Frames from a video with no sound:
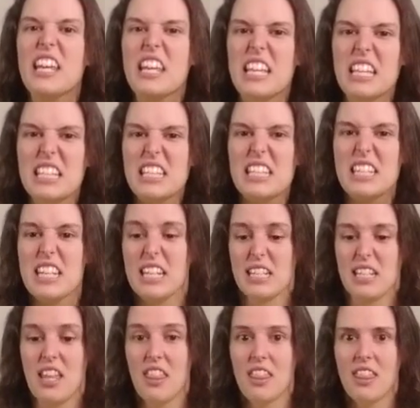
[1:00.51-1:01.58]

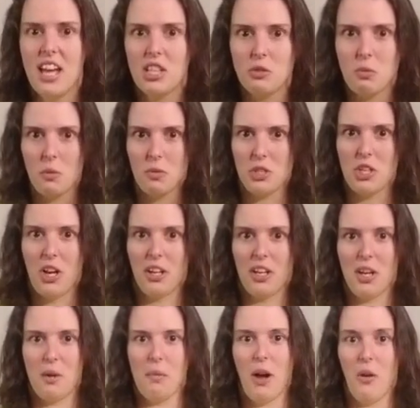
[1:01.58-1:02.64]
instinct. That's what we're
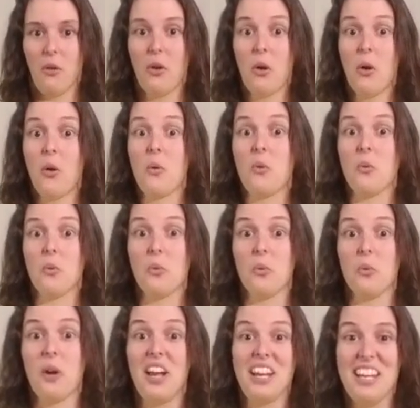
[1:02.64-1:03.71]
talking about right